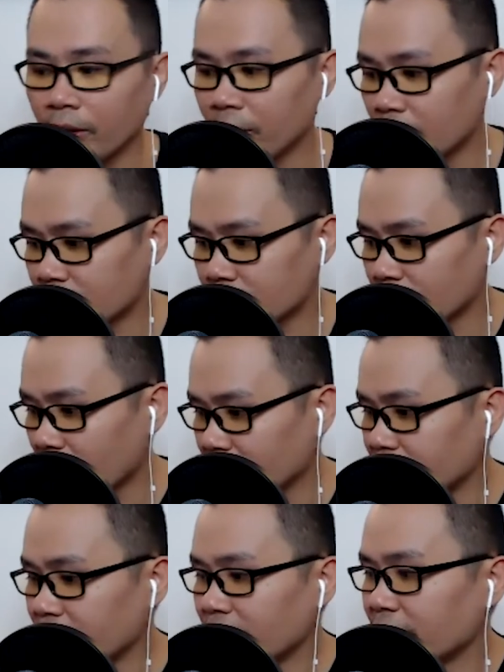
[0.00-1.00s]
He doesn't
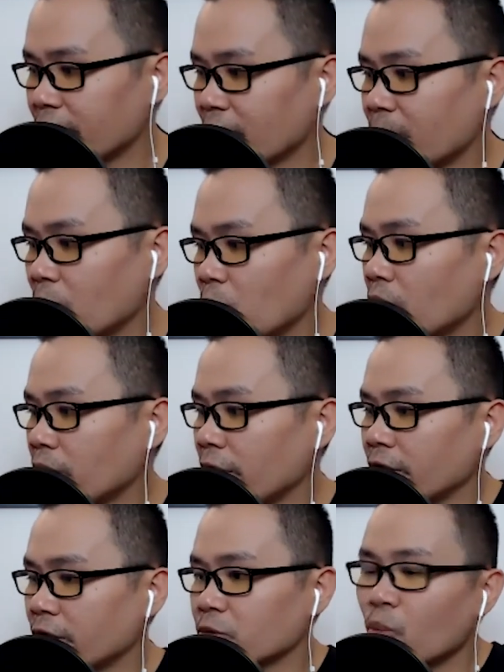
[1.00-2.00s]
really care about what
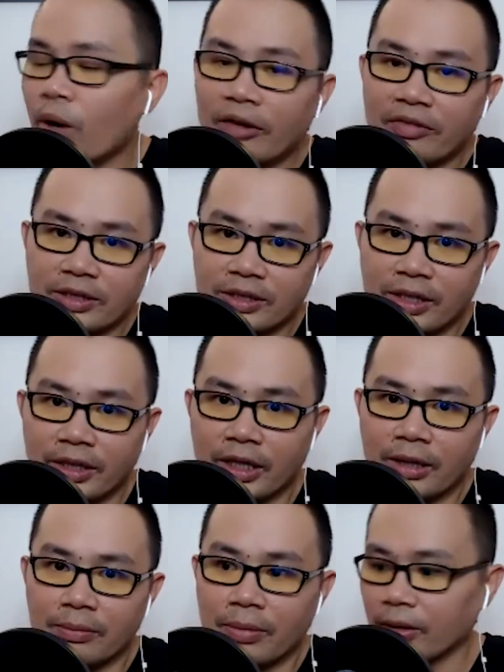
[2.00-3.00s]
his wife is
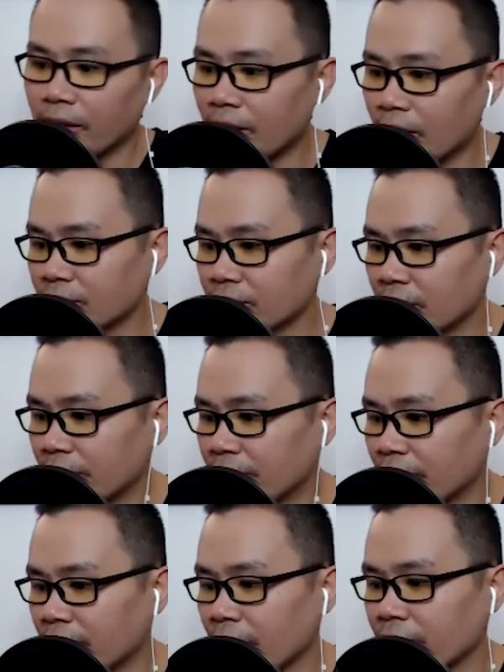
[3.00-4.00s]
thinking about. He doesn't really
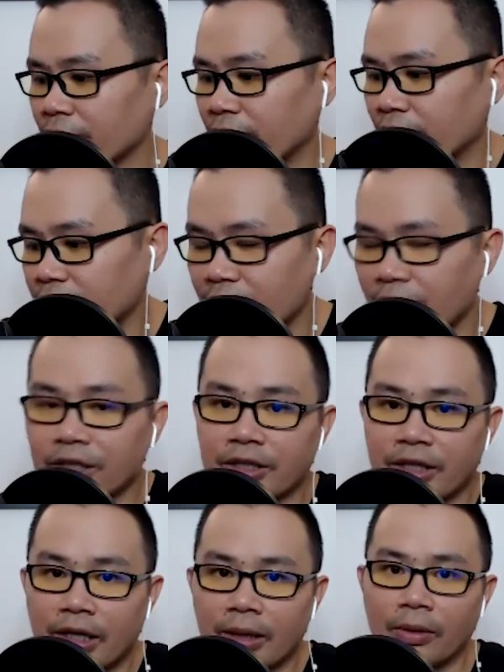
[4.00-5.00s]
take care of his kids
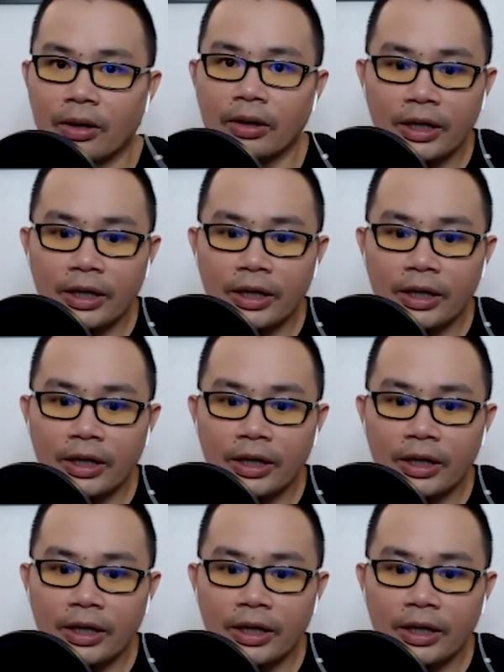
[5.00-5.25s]
anymore.